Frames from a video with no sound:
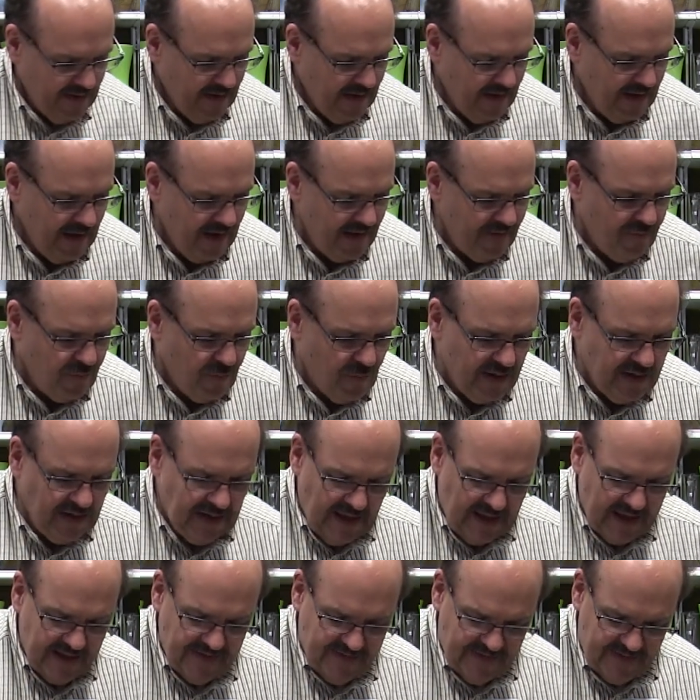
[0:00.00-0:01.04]
I have one
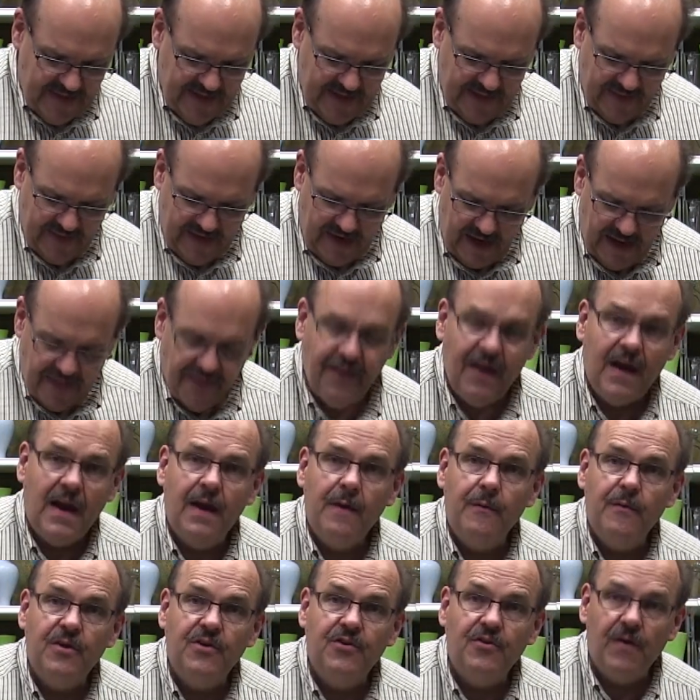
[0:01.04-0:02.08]
last thing that I thought
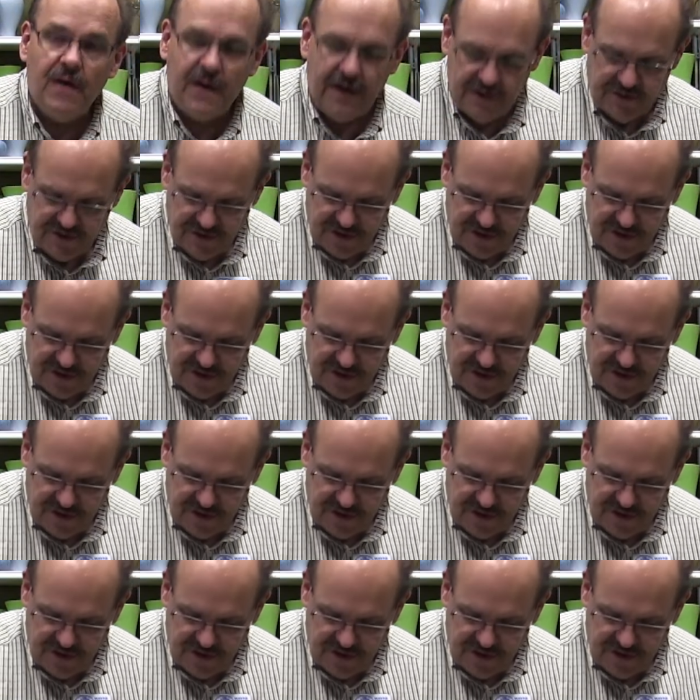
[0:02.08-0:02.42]
I would try to